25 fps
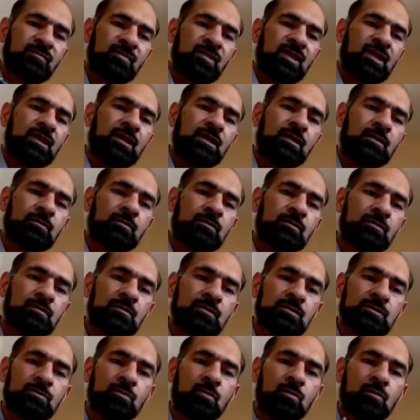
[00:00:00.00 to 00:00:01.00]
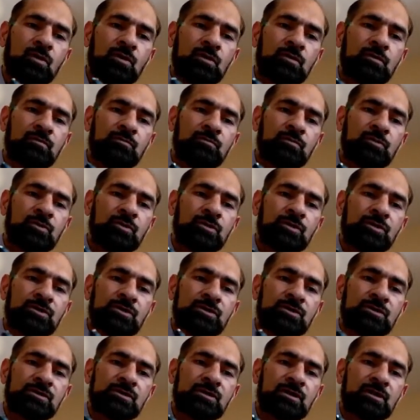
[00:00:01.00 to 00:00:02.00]
equals
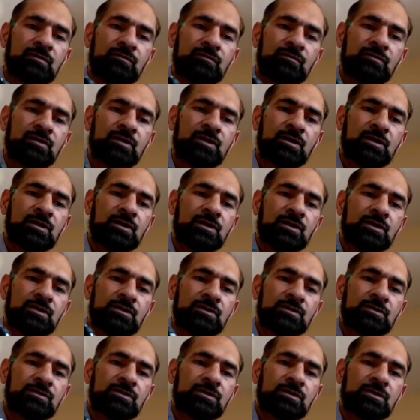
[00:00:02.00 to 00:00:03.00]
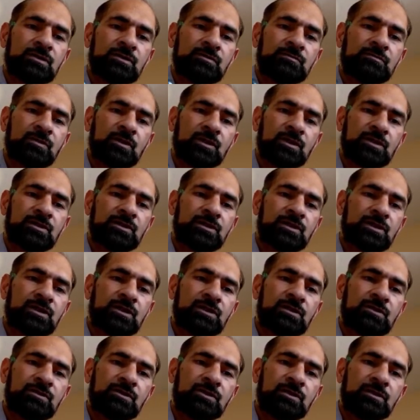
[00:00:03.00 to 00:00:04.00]
1.78 times by
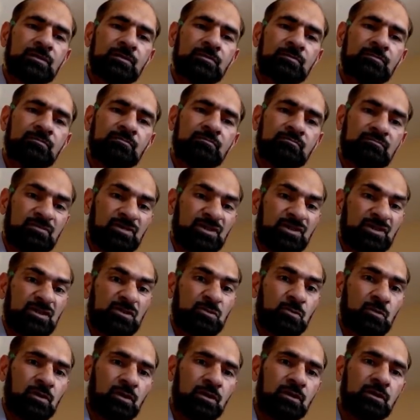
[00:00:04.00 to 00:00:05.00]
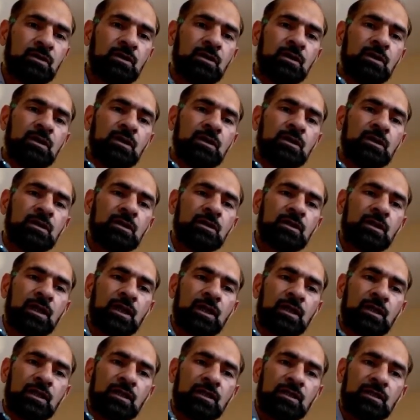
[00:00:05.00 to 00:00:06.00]
10 to the minus 1,
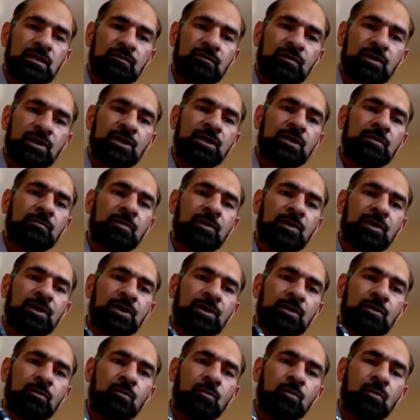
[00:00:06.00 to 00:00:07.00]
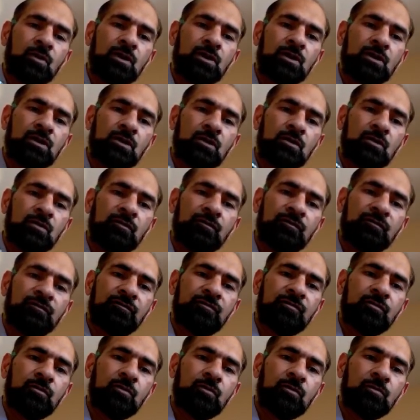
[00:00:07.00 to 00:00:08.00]
and then divided by
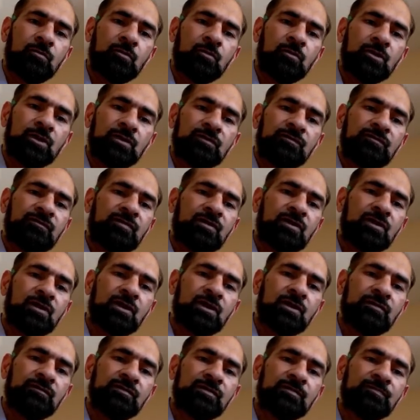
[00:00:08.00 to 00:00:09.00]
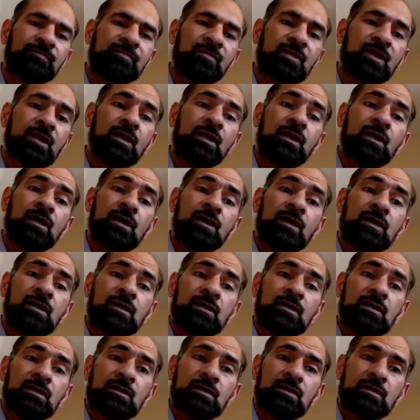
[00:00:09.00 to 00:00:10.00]
104.5,
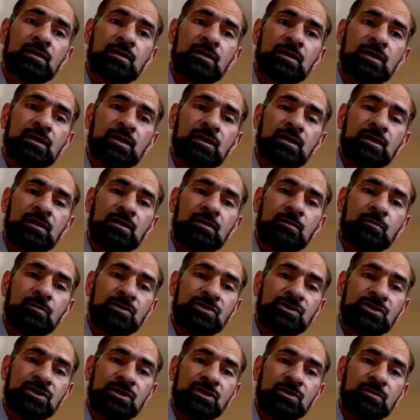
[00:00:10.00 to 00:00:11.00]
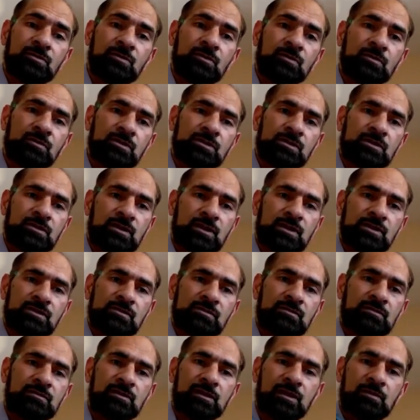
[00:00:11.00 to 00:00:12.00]
okay, which equals, there's, you
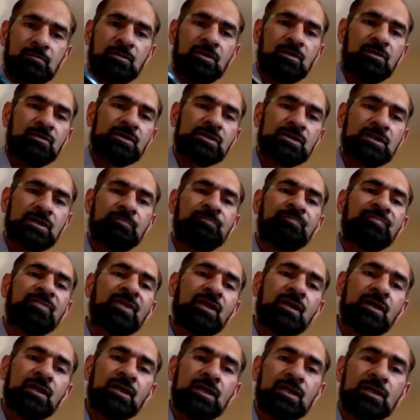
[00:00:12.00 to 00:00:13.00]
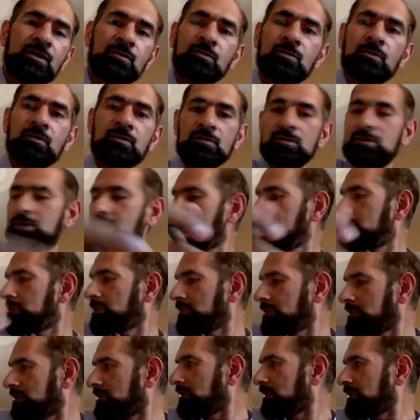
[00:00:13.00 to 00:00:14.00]
know, MR, isn't it, equals,
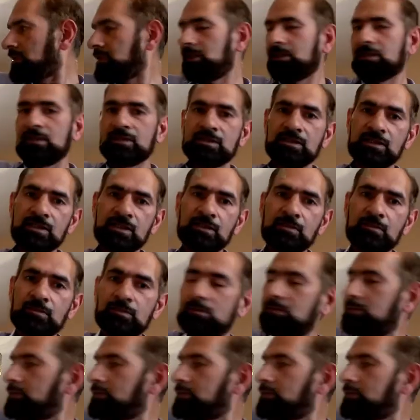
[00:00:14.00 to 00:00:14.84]
and that is equal